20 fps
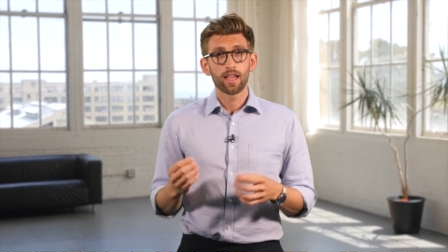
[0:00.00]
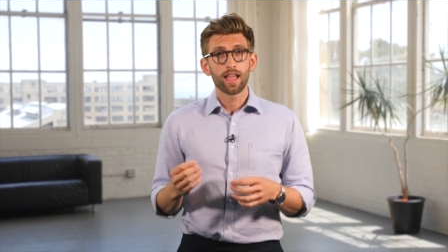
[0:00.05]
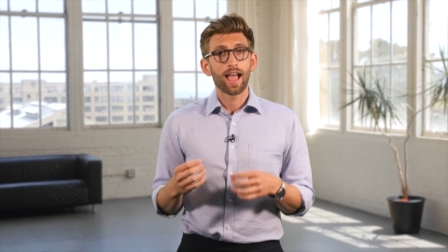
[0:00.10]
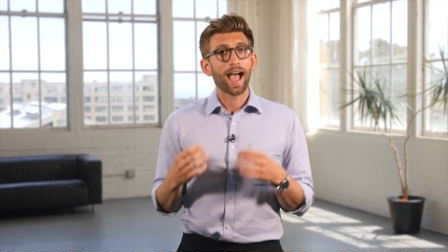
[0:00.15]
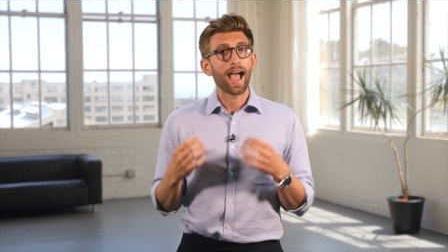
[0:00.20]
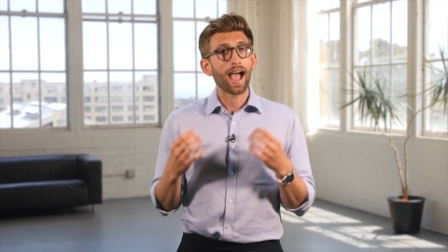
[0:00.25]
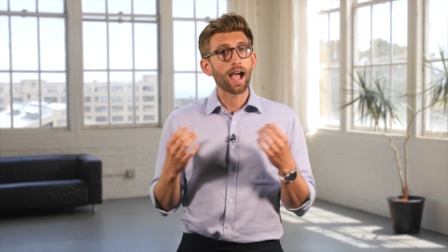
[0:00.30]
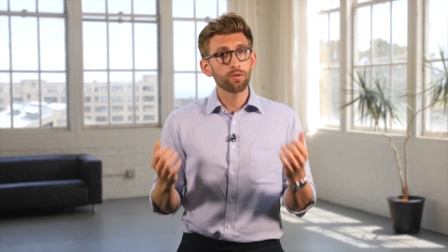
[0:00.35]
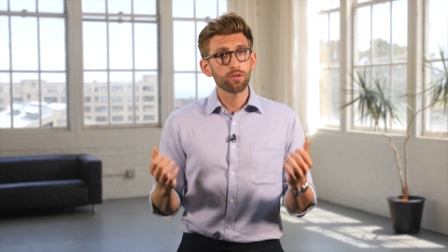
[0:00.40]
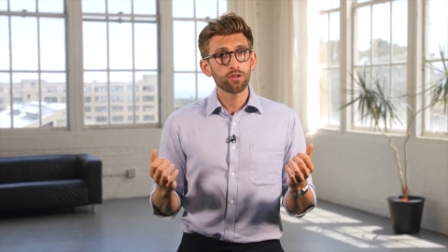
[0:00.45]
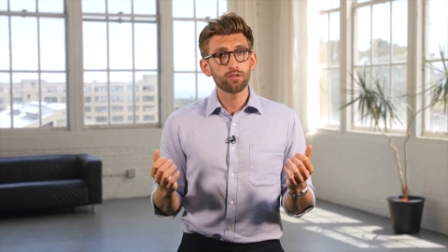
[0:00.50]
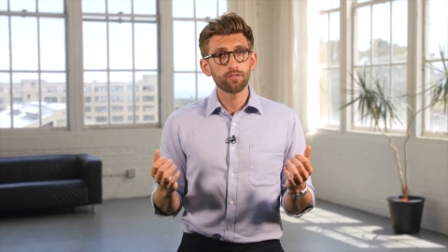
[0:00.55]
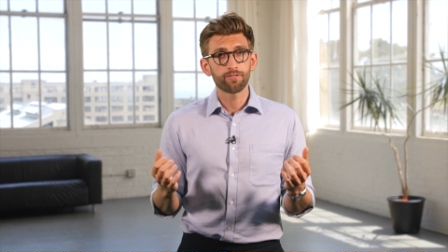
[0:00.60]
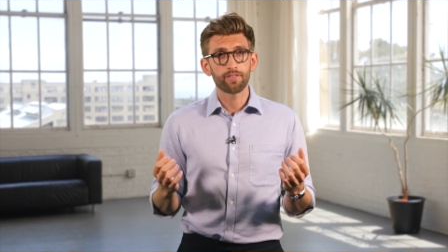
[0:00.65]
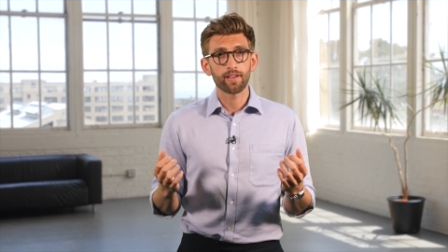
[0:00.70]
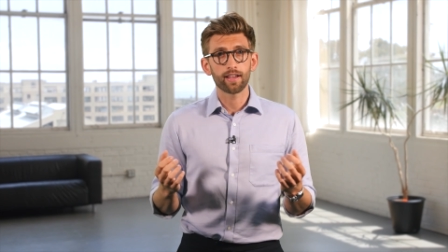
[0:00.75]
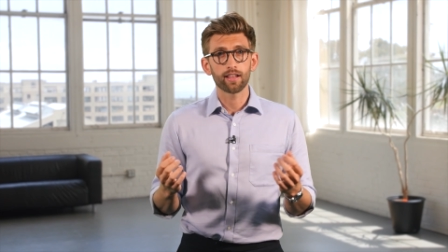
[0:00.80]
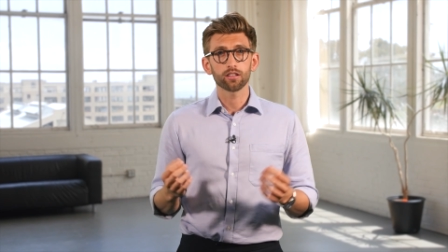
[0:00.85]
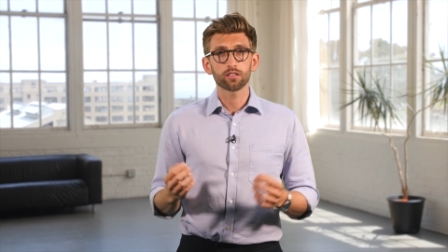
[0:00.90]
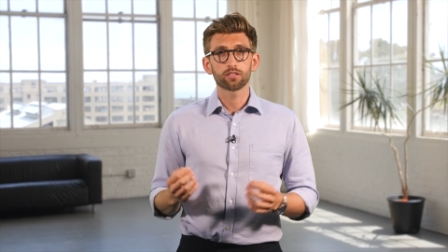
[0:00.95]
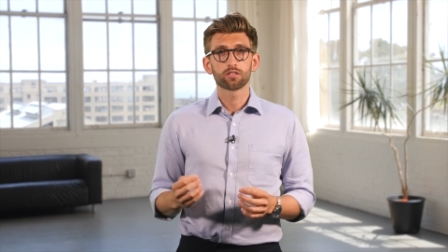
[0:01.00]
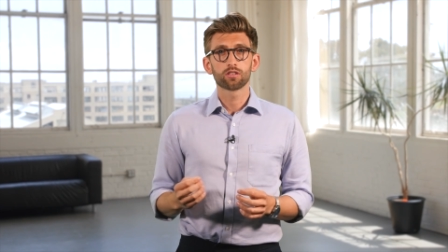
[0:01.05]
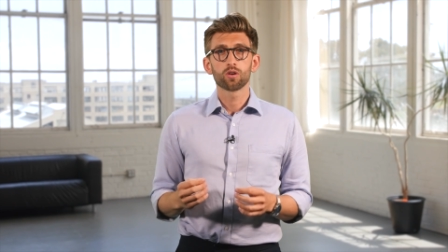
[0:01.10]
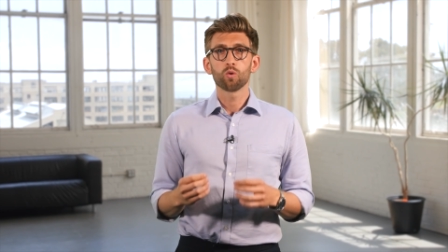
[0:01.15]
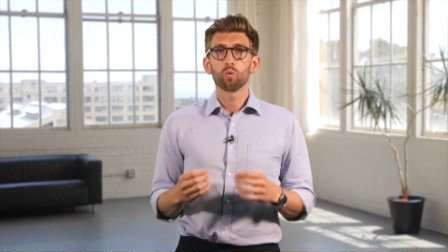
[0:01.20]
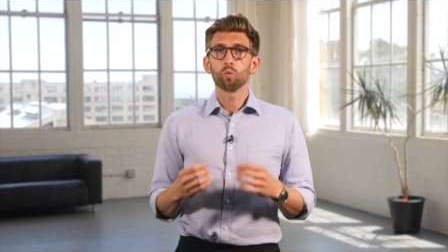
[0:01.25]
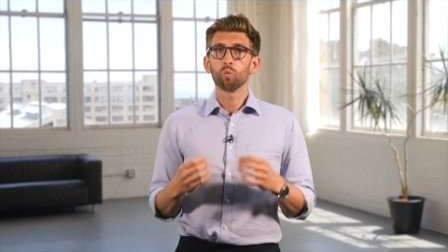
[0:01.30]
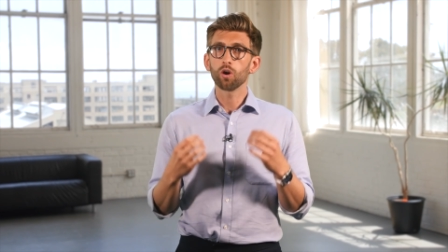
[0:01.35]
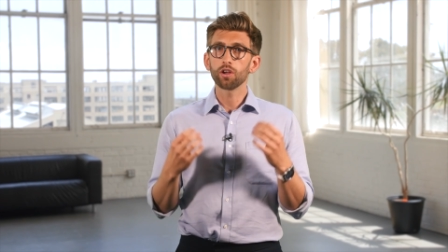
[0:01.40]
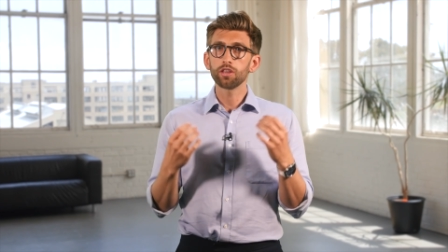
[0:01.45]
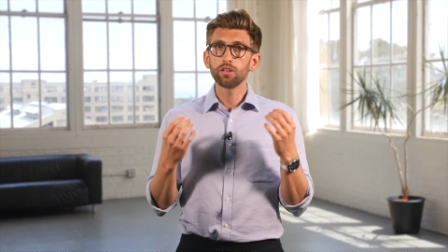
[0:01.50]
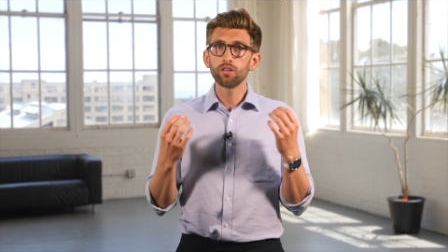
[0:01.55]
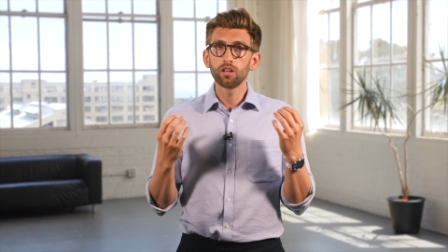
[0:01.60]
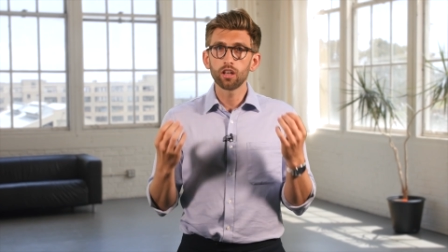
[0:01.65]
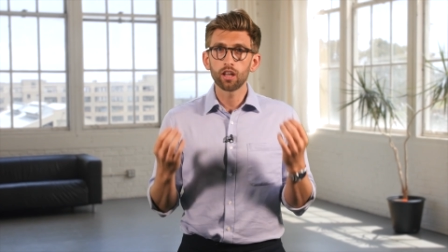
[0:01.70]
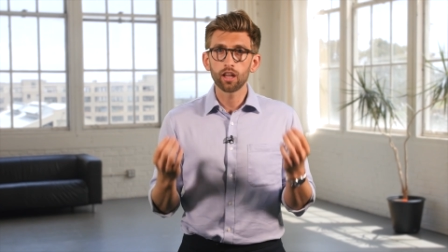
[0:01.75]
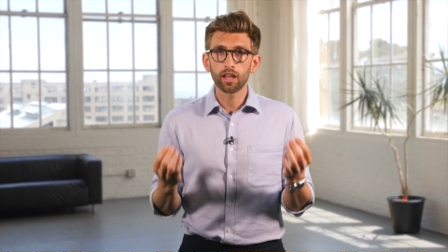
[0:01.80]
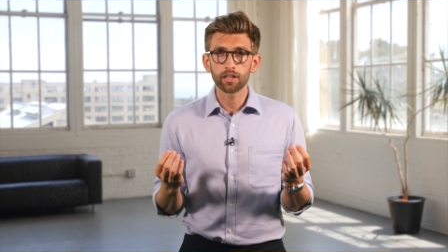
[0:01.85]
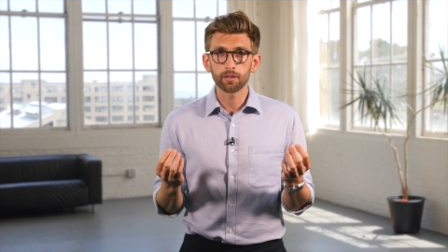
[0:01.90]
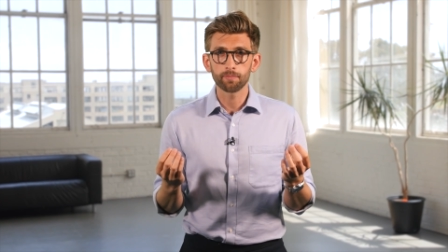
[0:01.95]
how you felt, what you
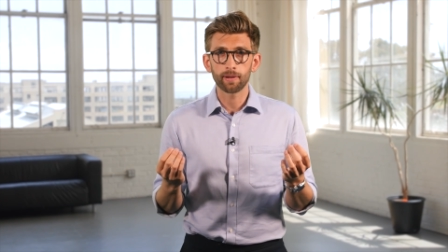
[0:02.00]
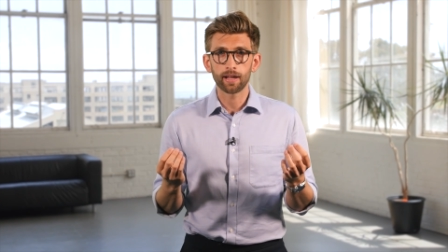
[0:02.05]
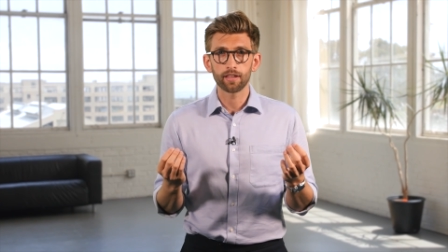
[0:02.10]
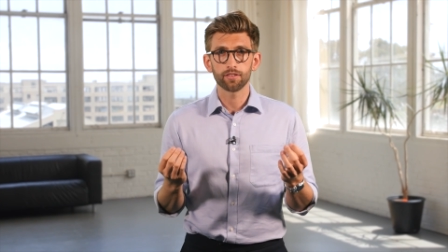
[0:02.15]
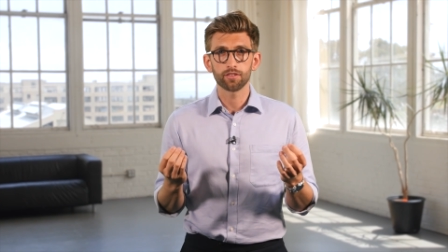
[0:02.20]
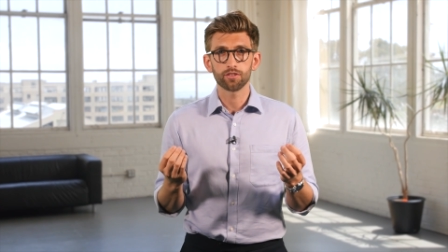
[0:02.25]
learned about